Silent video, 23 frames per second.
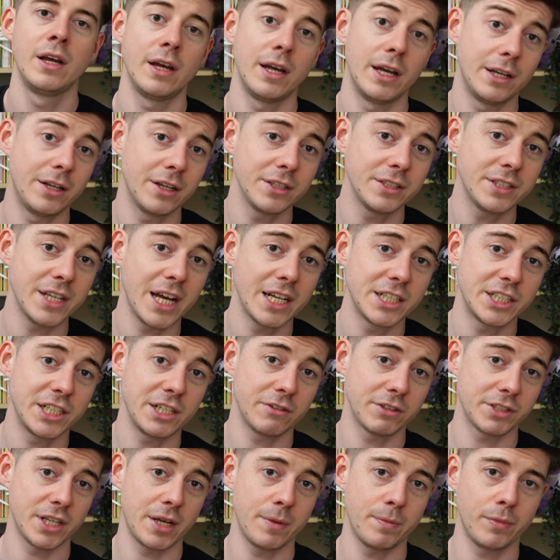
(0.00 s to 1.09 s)
It does
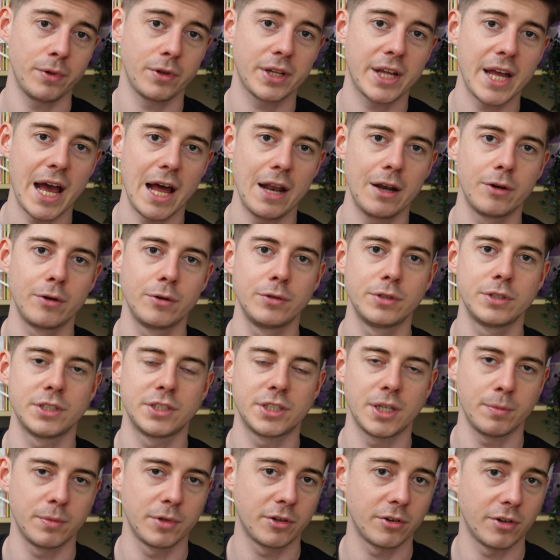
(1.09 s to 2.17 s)
actually resemble calone to
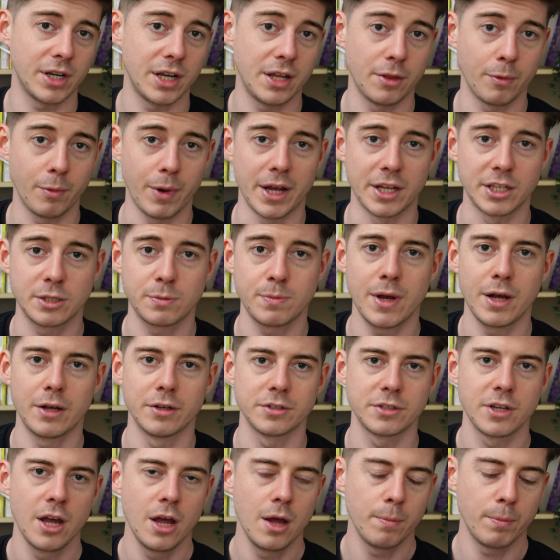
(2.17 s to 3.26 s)
some degree in the way it
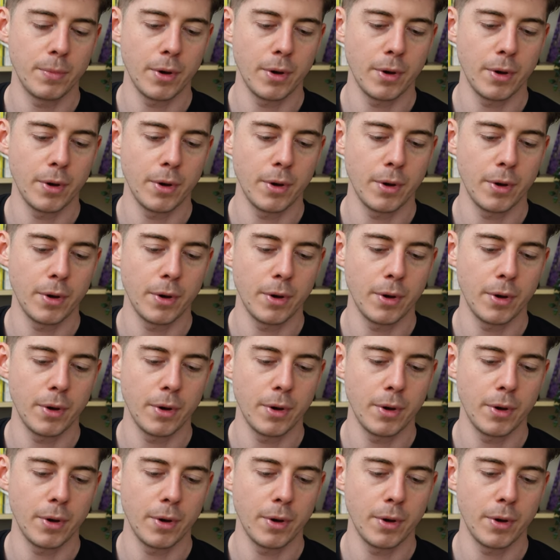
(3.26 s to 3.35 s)
smells.